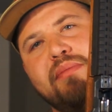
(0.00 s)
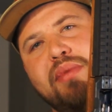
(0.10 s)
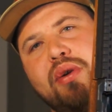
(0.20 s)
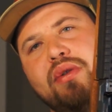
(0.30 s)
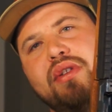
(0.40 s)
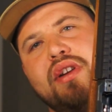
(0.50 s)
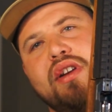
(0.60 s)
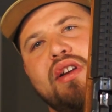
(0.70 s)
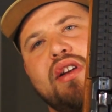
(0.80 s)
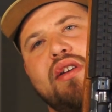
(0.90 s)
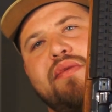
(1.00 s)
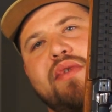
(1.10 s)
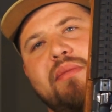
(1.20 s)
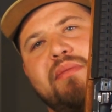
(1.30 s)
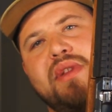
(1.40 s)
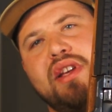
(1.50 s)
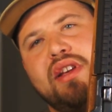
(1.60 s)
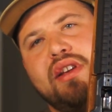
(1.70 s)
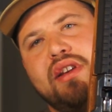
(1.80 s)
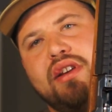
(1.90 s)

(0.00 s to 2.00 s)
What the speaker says: bolt from the